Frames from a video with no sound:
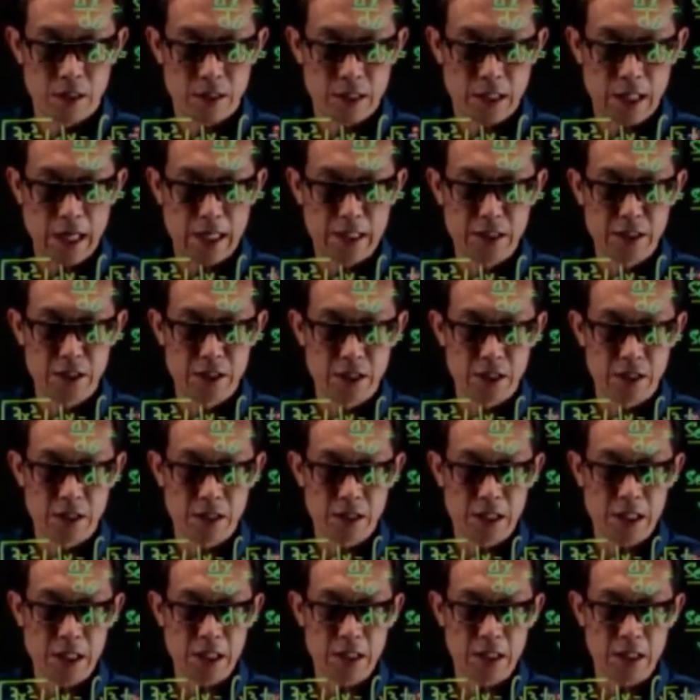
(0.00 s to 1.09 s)
tangent
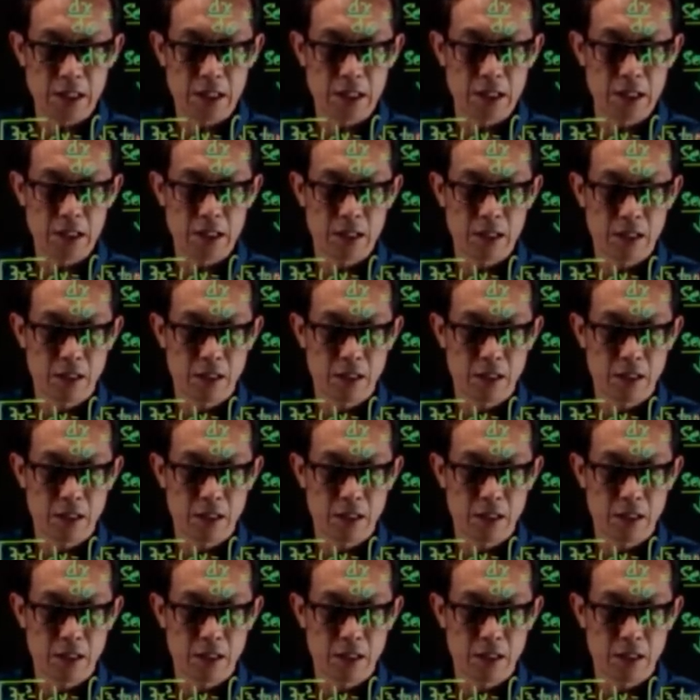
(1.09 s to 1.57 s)
theta